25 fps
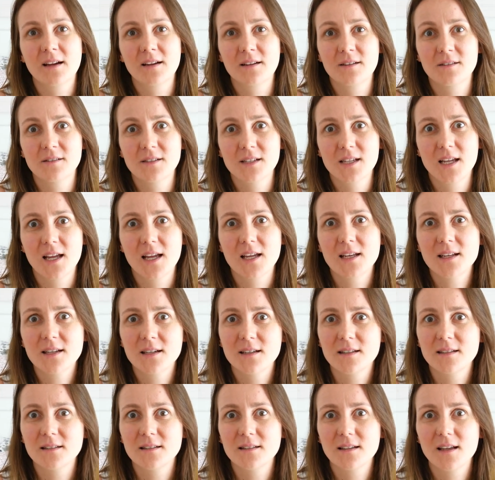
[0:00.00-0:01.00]

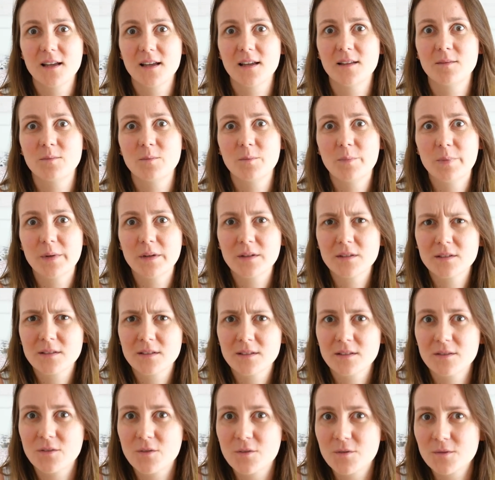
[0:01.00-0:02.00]
created and
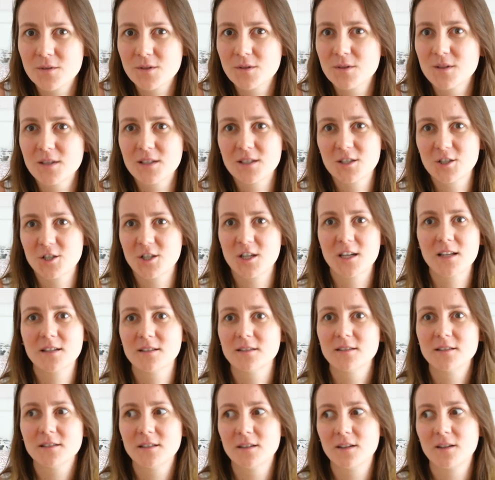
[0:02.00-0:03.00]
built through this
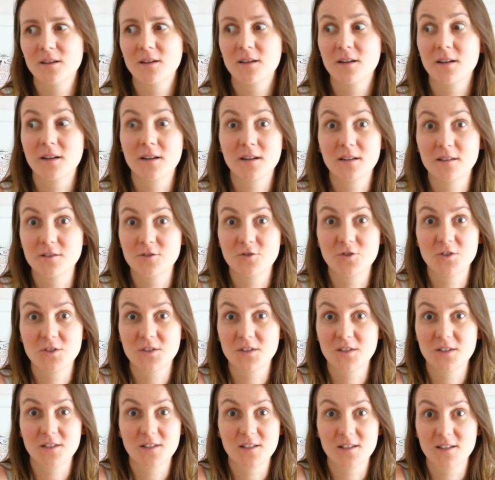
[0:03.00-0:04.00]
channel are
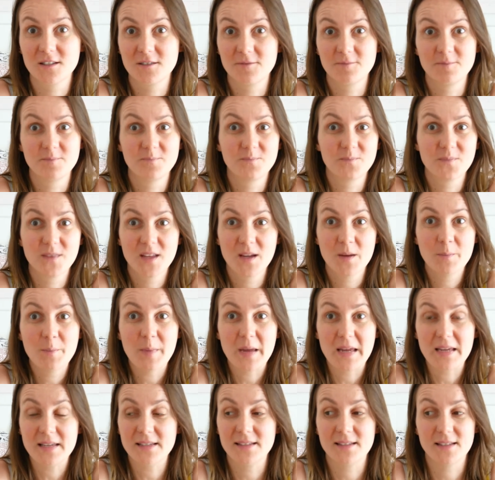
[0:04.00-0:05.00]
just
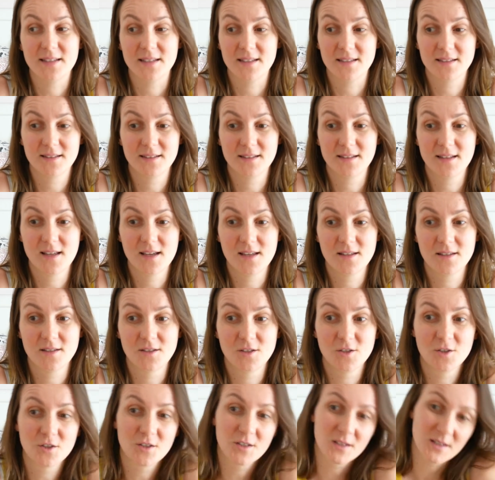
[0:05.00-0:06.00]
amazing.
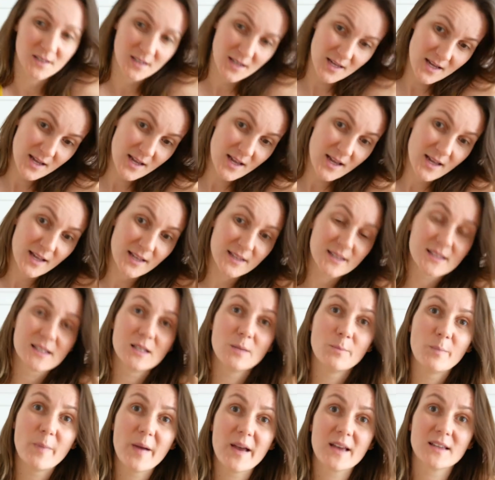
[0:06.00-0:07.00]
It's just, it's
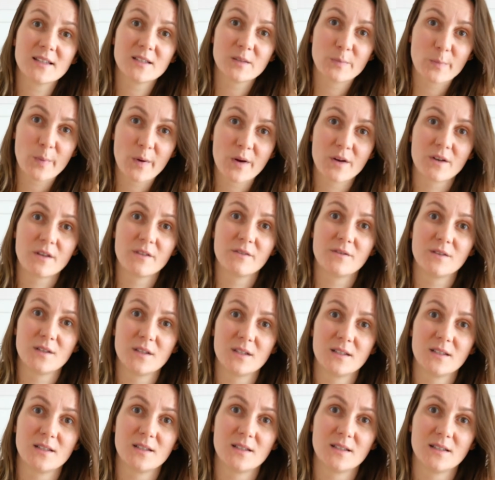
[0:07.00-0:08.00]
the best part of
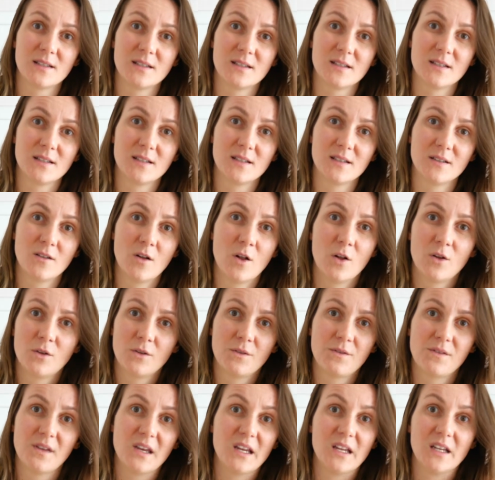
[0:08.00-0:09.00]
this
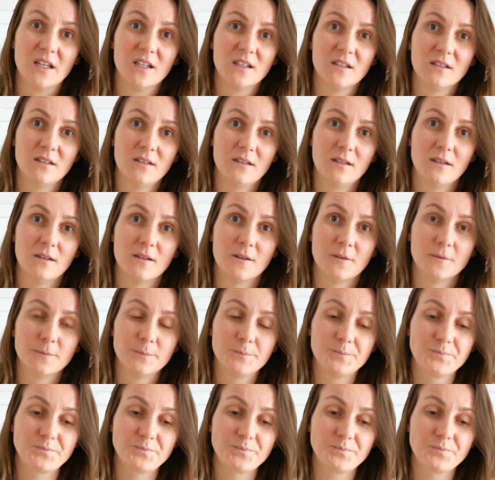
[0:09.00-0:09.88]
whole thing, you know?